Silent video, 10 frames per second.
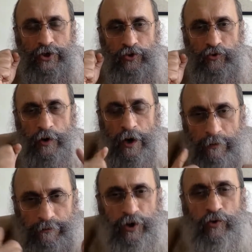to
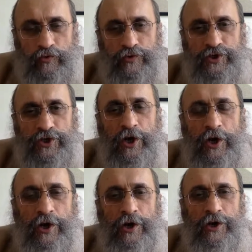abuse,
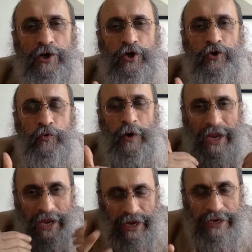to
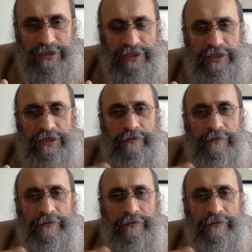hate,